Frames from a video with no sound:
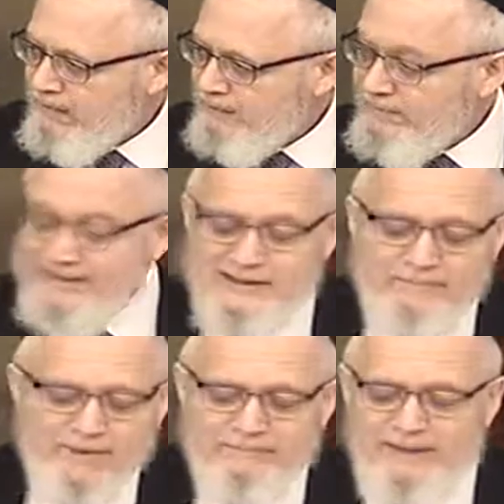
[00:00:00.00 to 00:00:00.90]
But, it's,
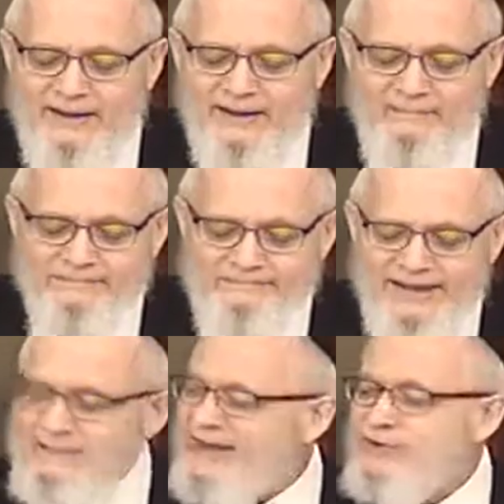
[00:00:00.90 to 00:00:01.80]
but, but
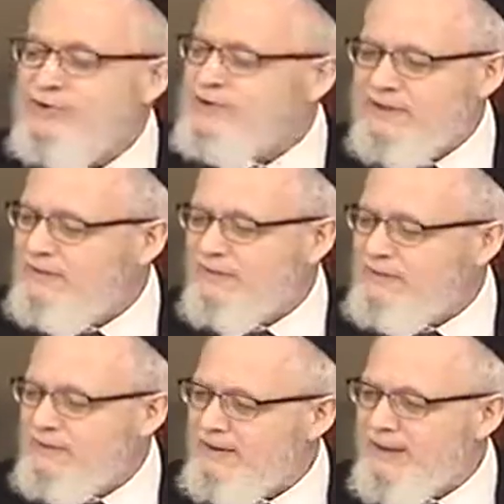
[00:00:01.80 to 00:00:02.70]
I'm not interested in
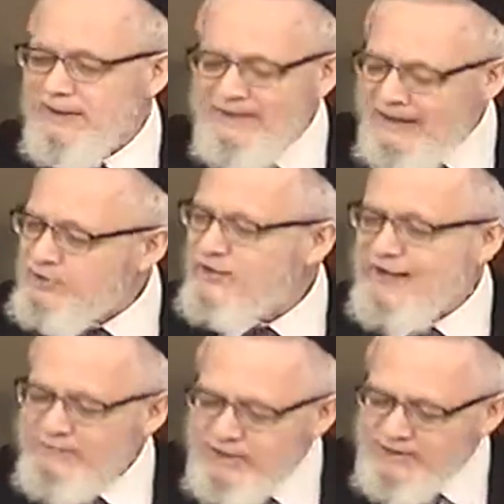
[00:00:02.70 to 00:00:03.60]
the, I'm not interested in
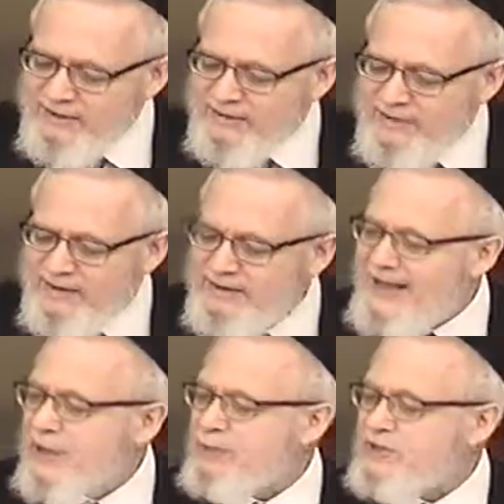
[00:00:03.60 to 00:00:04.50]
having the, the
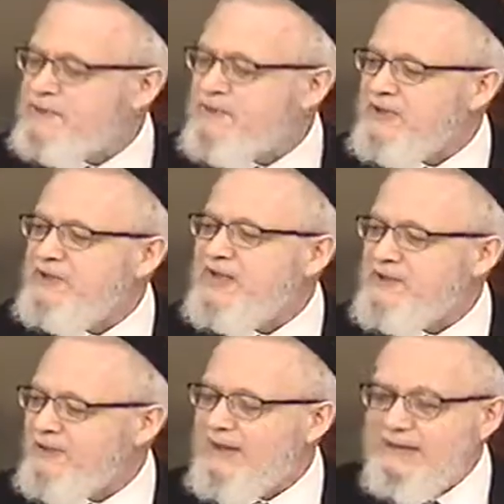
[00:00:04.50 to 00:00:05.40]
non-kosher species and
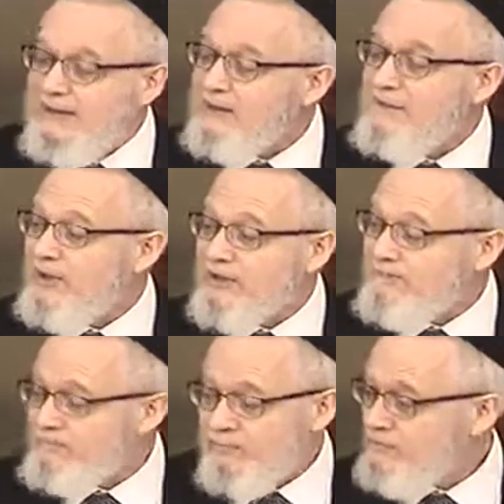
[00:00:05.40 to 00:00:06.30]
the, and, and the money.
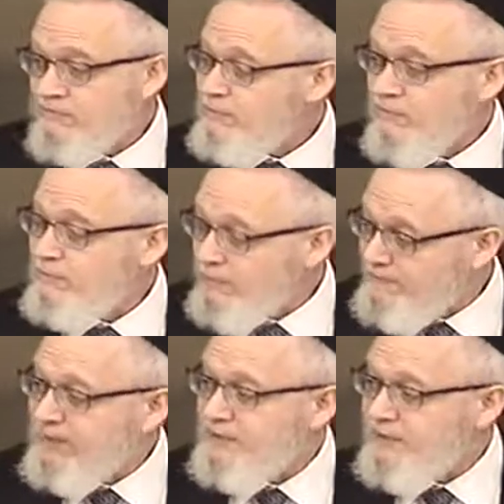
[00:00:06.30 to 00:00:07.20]
So, Ralph, we
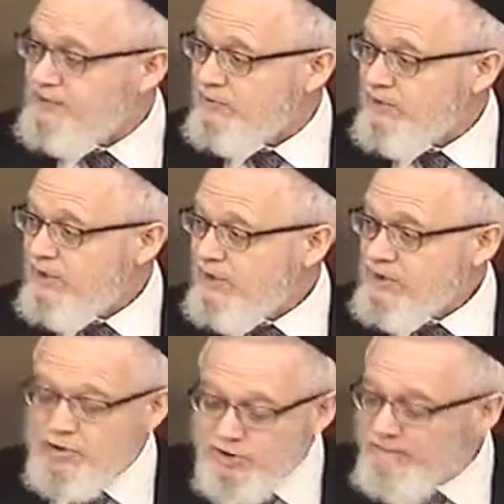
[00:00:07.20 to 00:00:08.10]
penalize you.
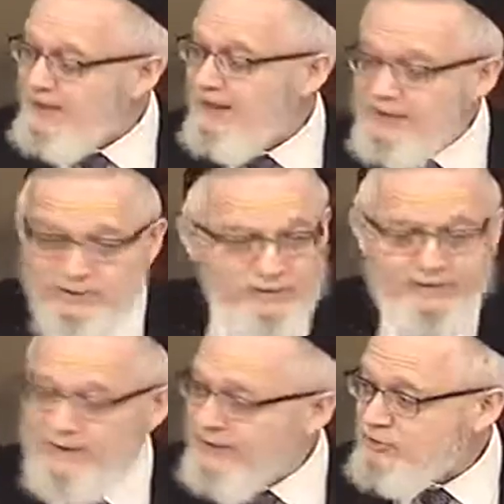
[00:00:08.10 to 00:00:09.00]
You shouldn't have entered
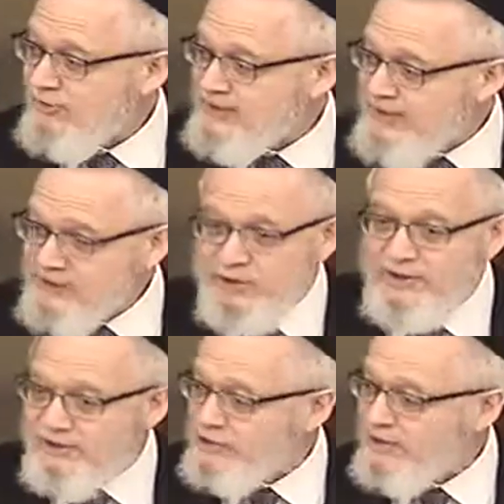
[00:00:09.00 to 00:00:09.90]
into that transaction
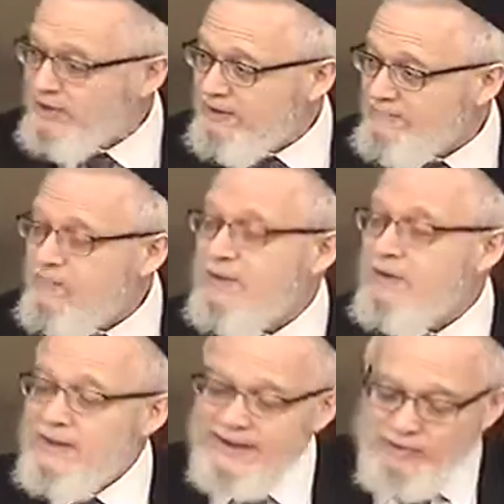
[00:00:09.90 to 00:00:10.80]
initially,
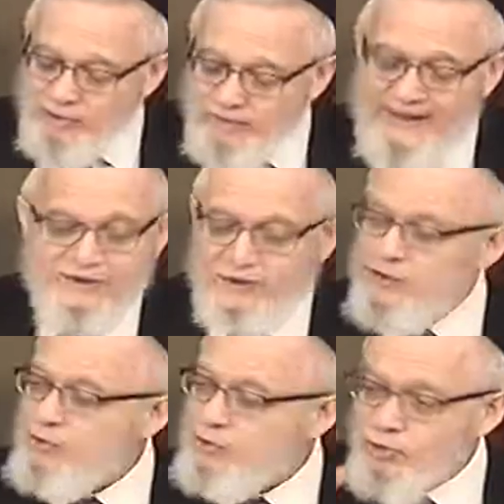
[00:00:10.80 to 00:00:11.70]
and you transfer the
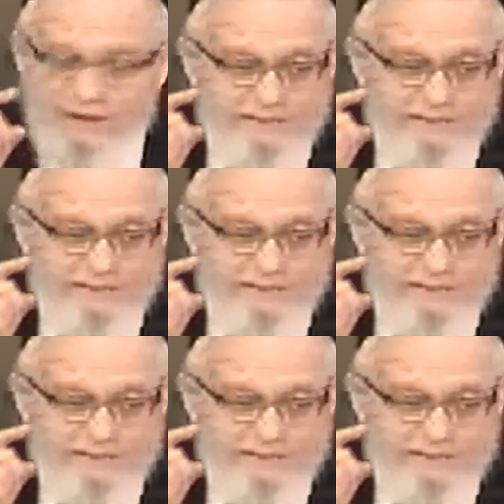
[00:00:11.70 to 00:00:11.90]
Kedusha off